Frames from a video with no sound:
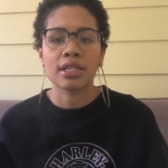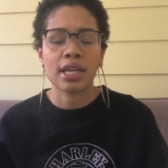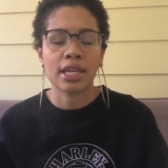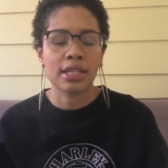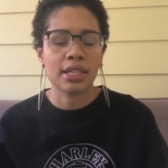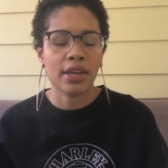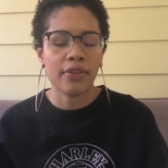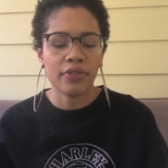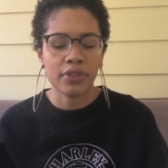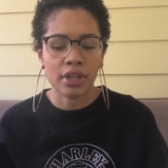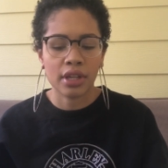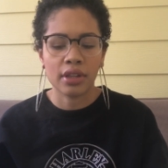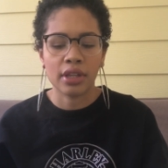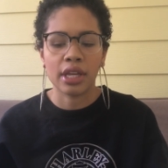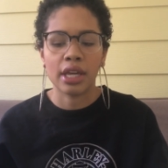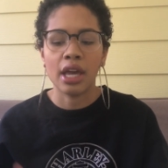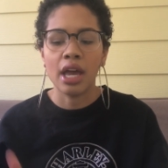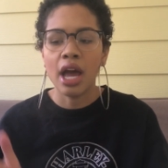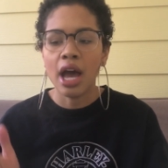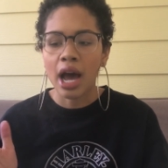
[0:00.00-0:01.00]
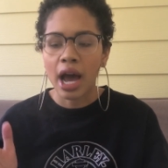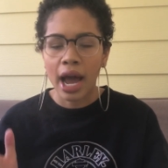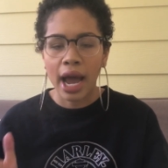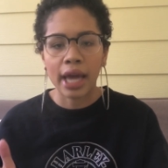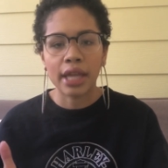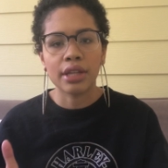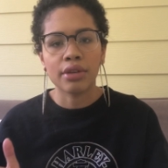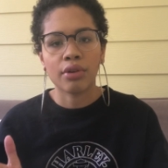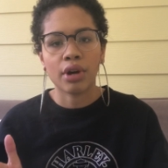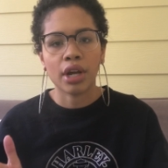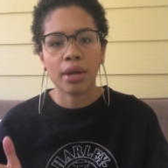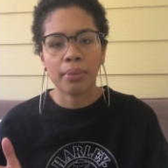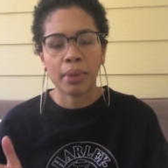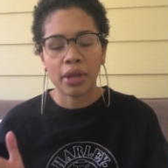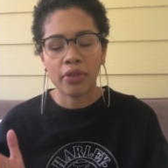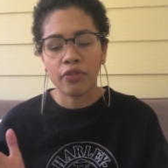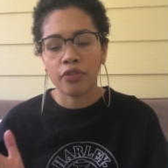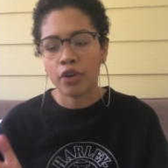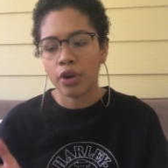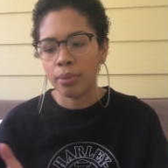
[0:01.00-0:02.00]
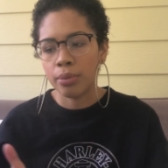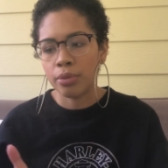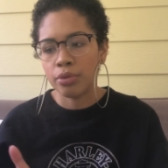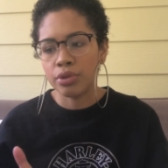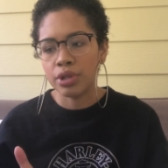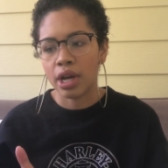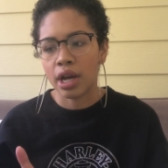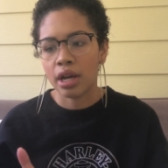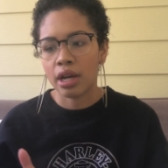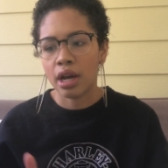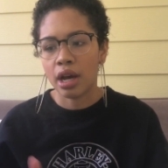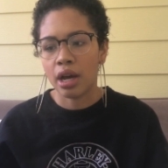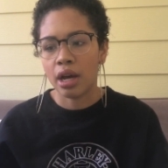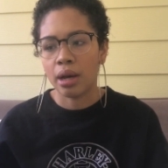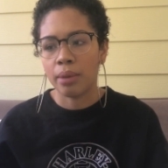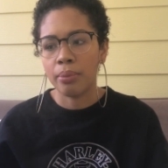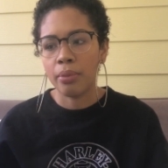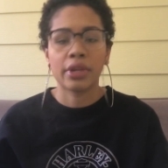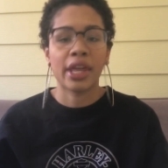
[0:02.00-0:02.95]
I definitely highly recommend Firmoo dot com.